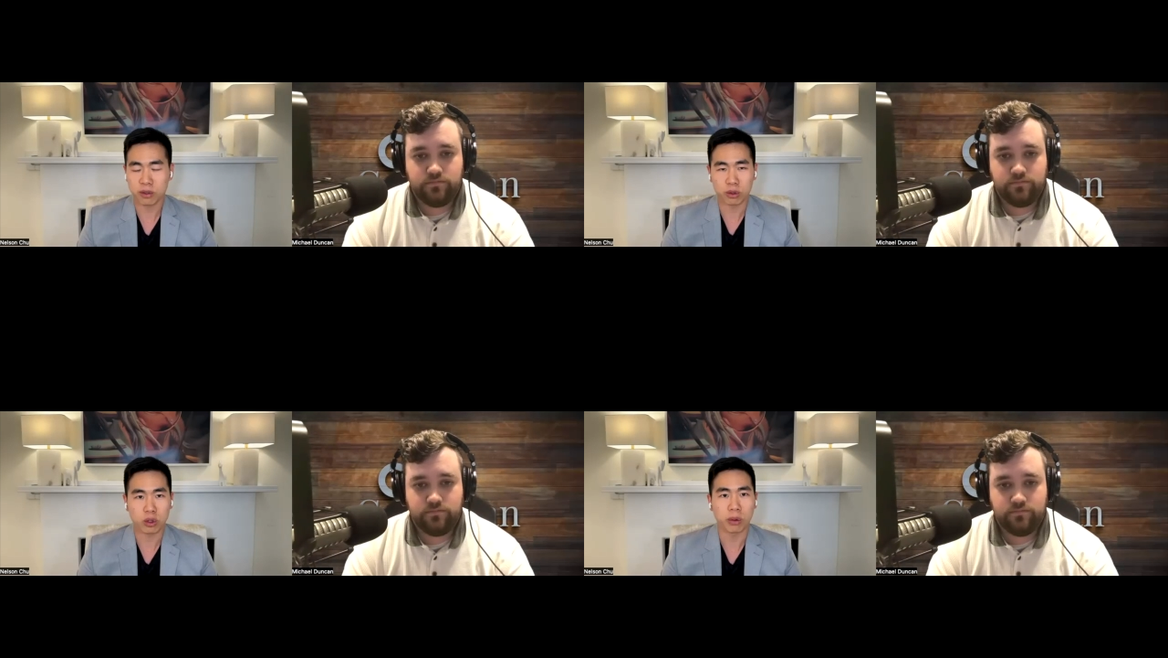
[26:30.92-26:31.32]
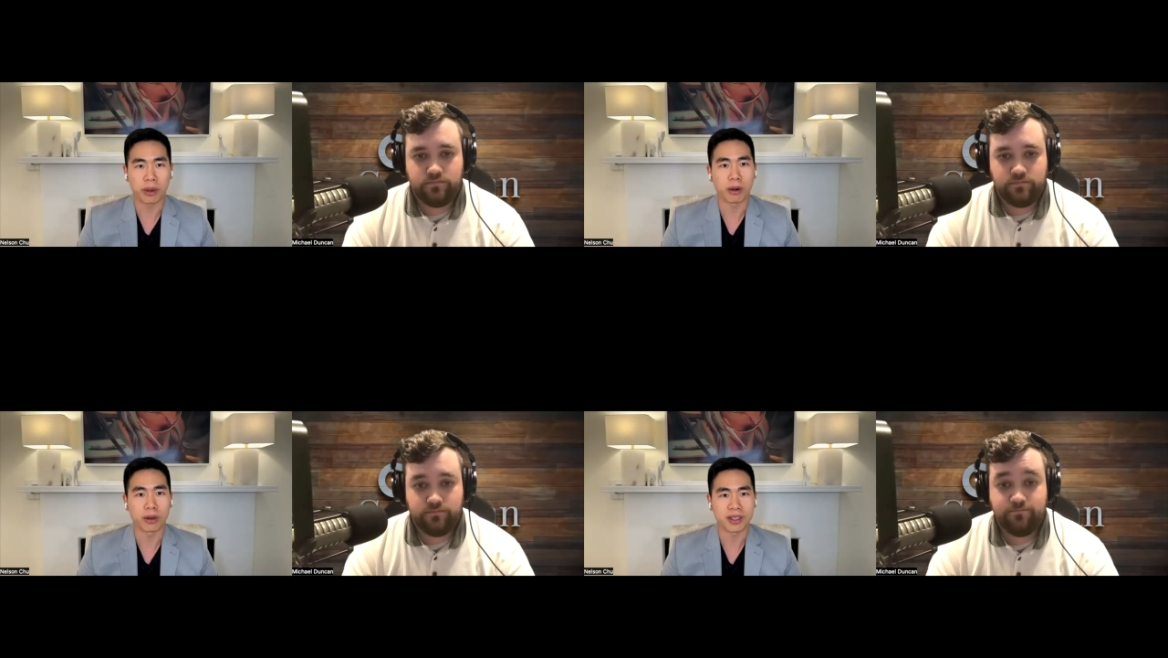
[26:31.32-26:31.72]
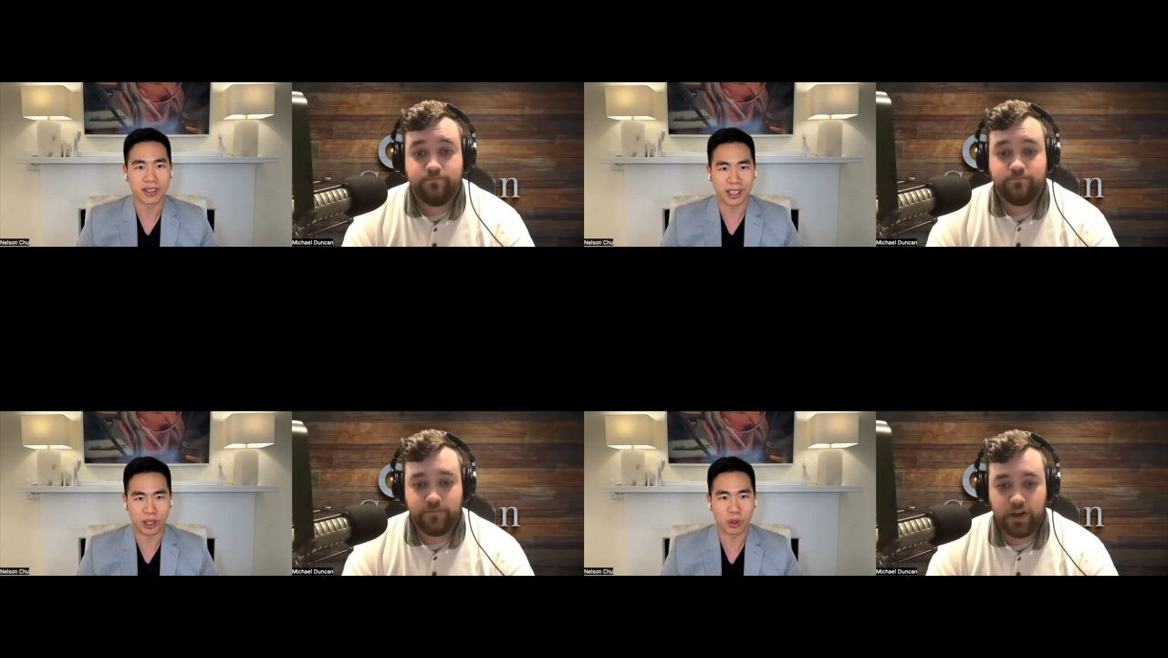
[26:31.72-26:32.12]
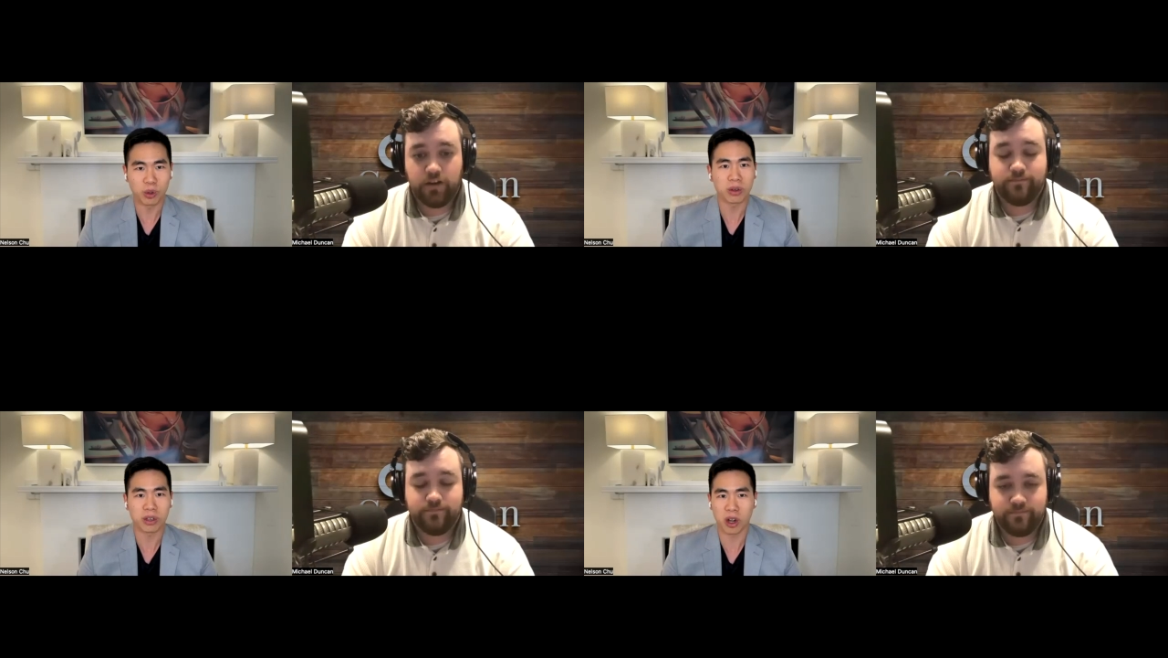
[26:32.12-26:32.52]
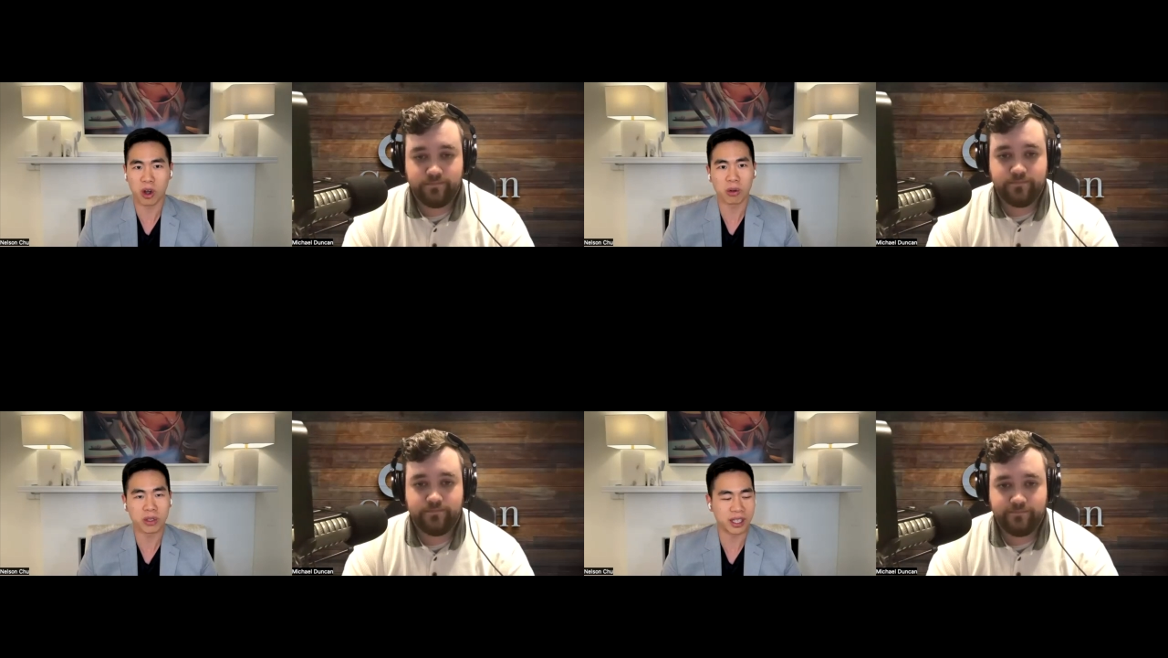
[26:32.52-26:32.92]
Speaker 1: you superpowers. Like you yeah. will go
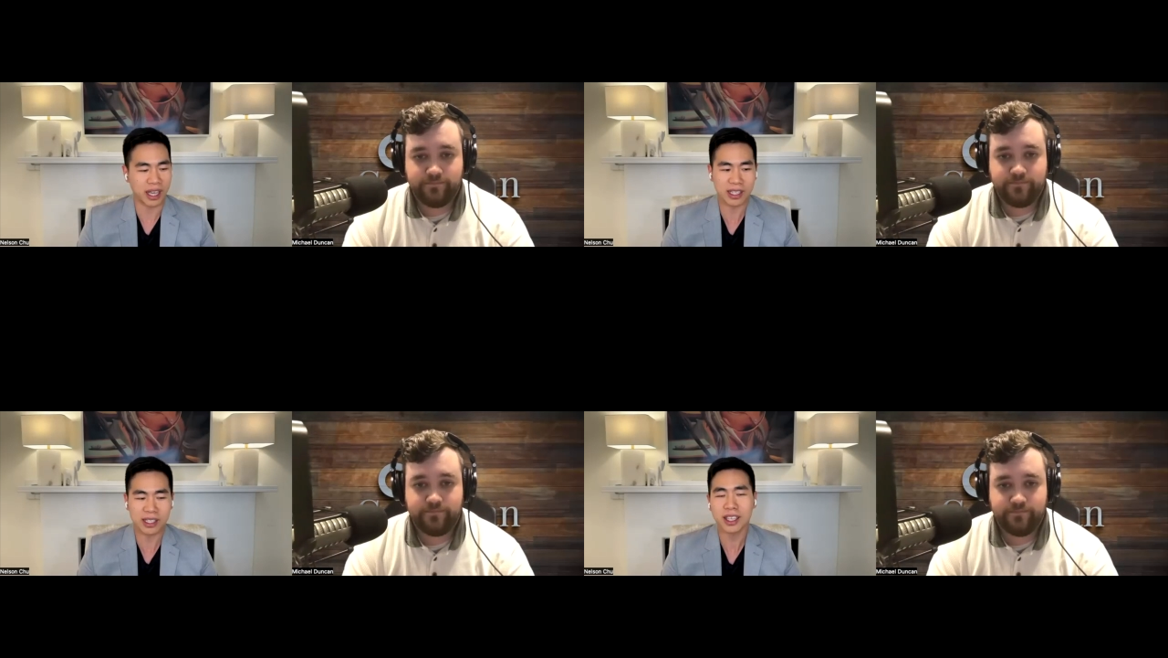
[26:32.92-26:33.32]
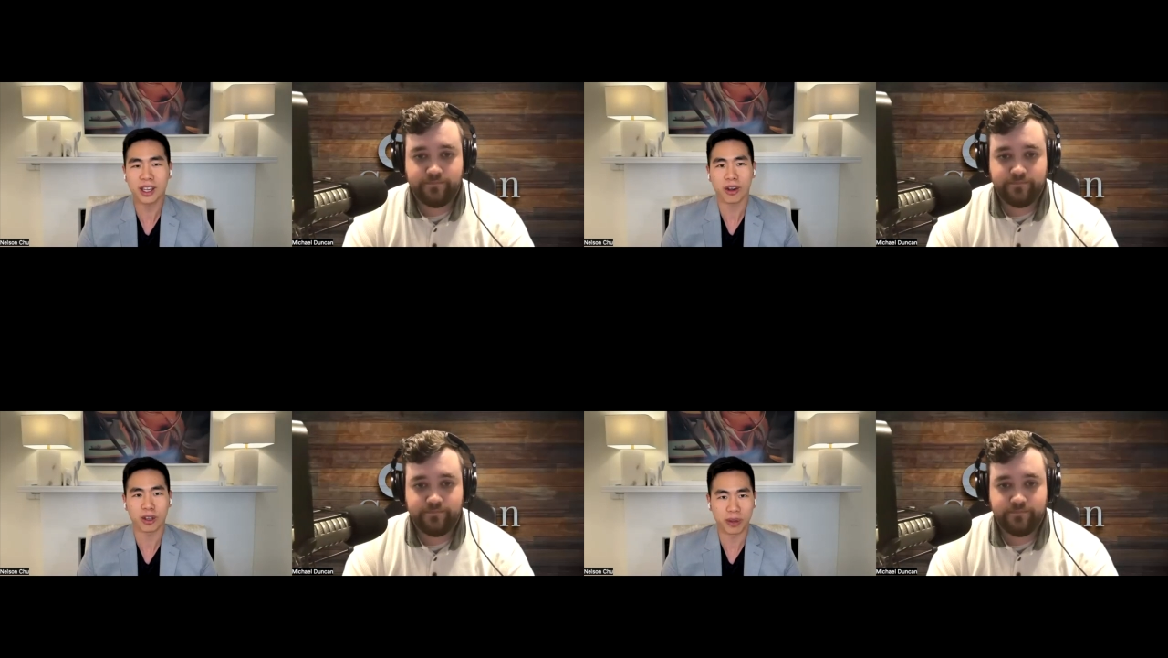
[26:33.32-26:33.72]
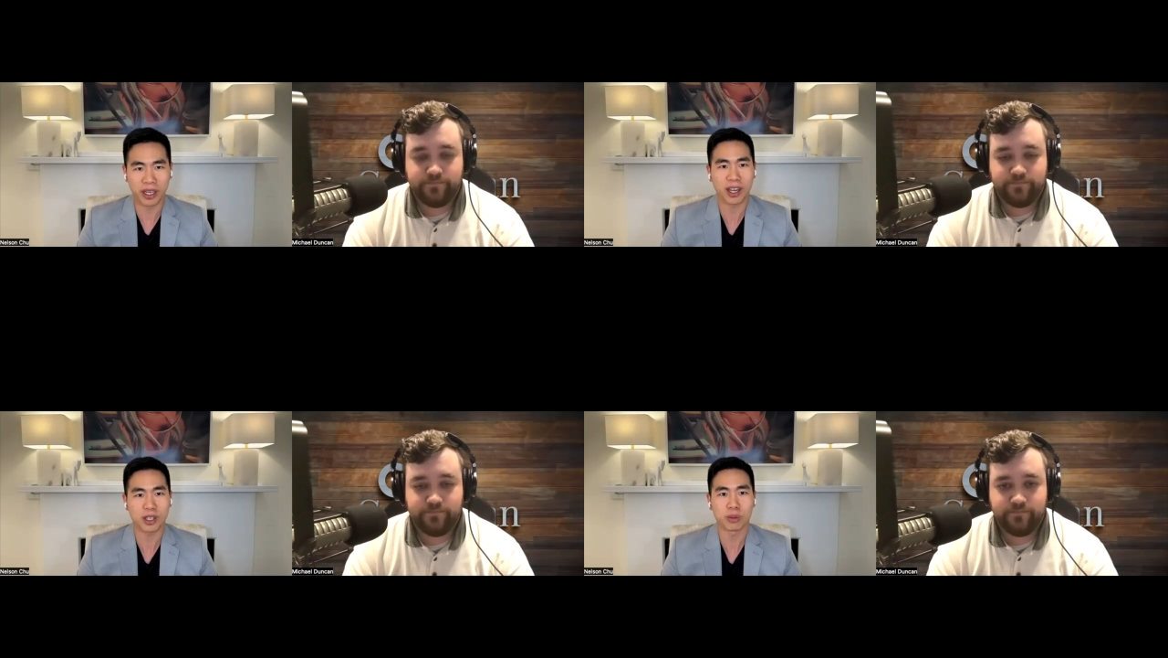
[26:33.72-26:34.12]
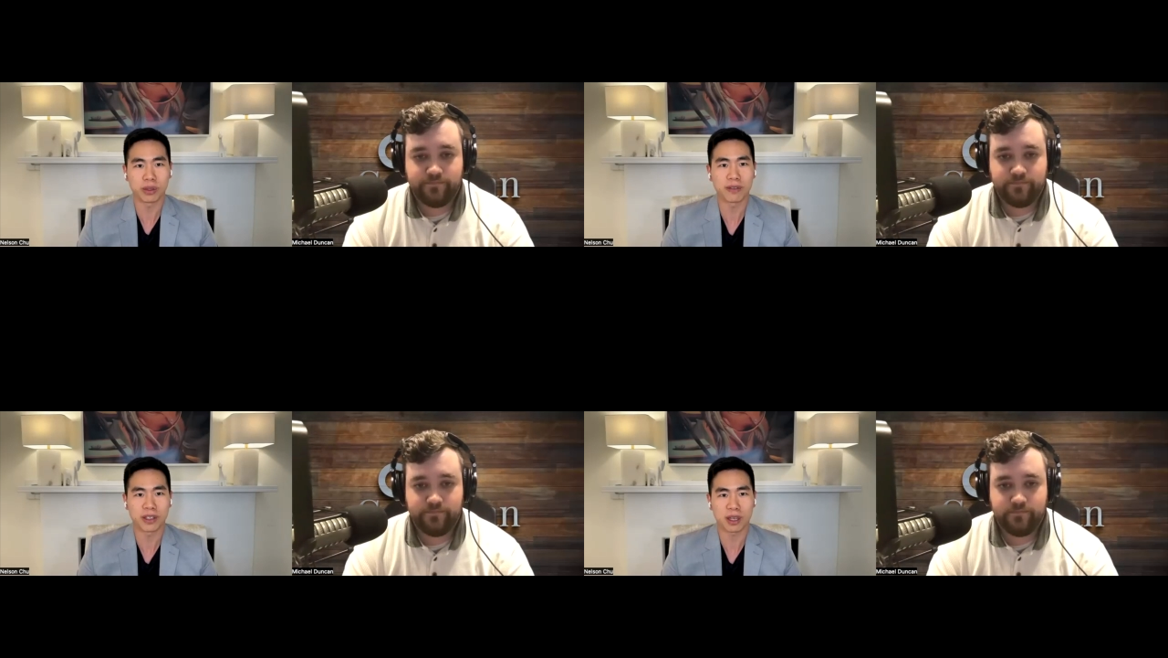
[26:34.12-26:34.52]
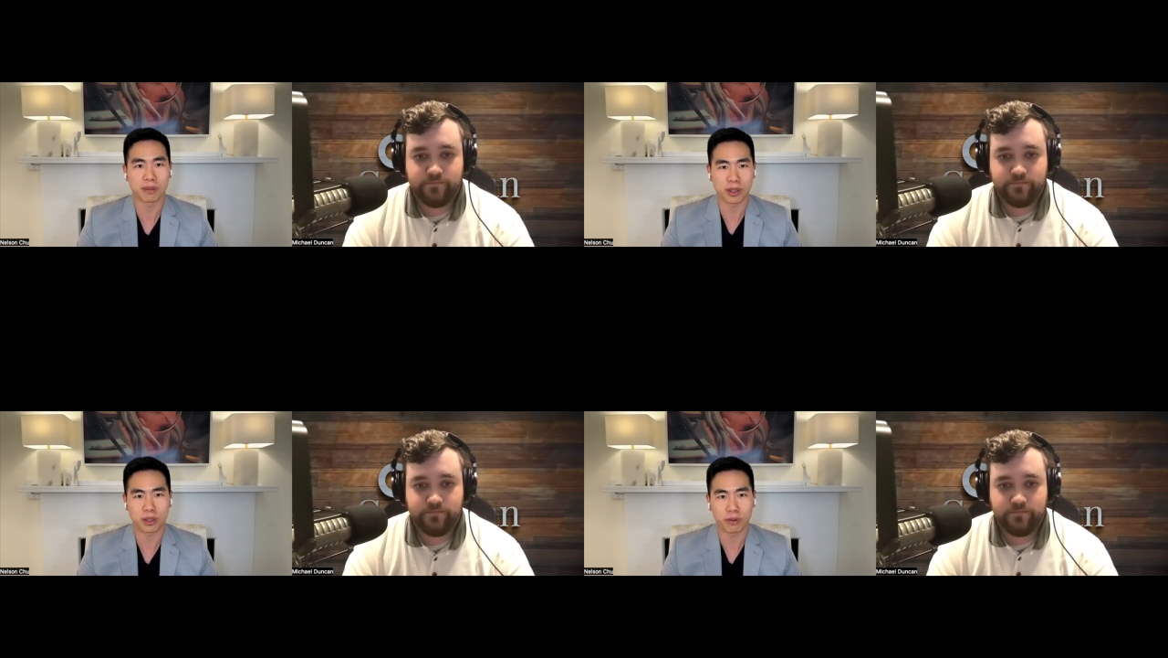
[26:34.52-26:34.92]
to the ends of the earth because you believe in something
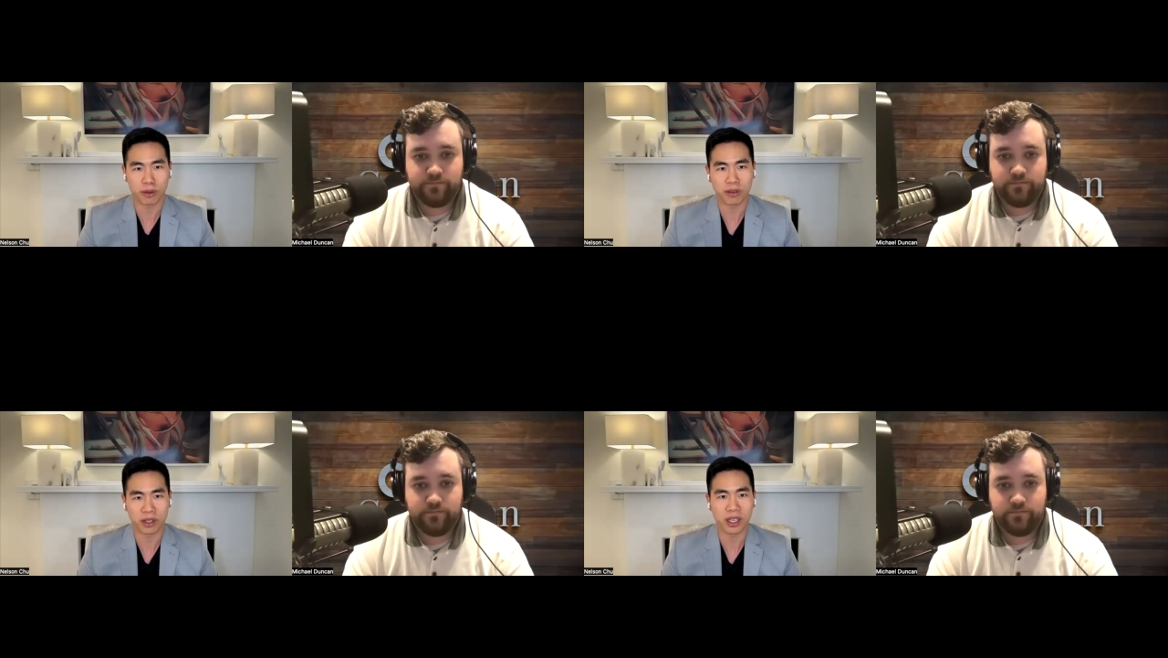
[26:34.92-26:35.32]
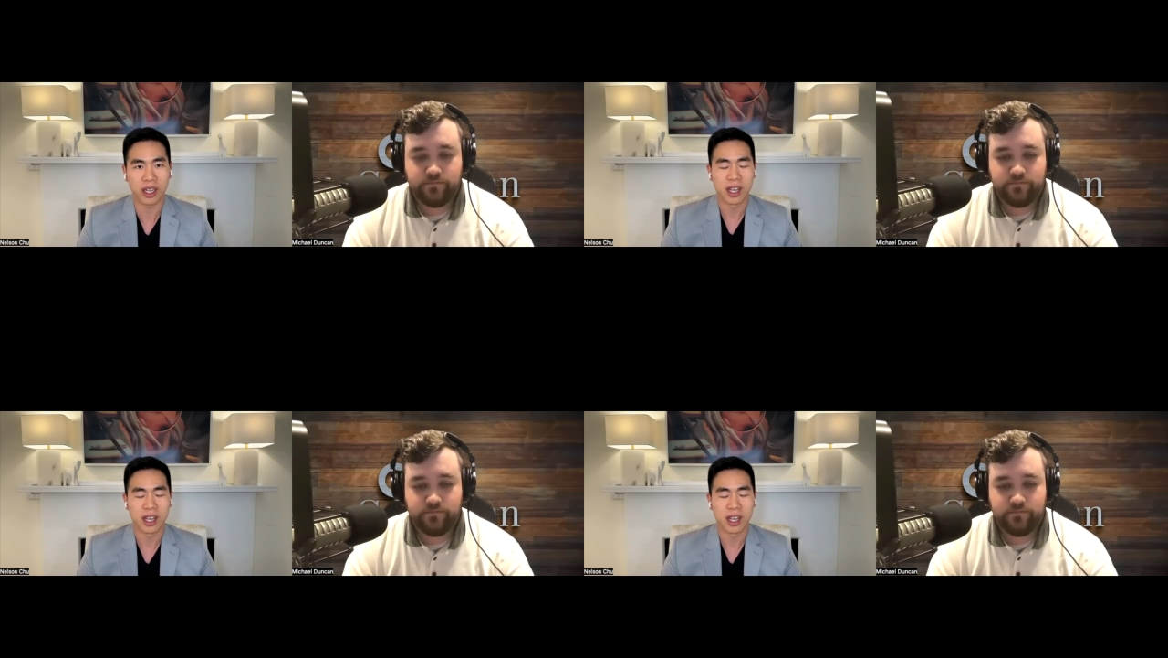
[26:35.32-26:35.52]
so fervently.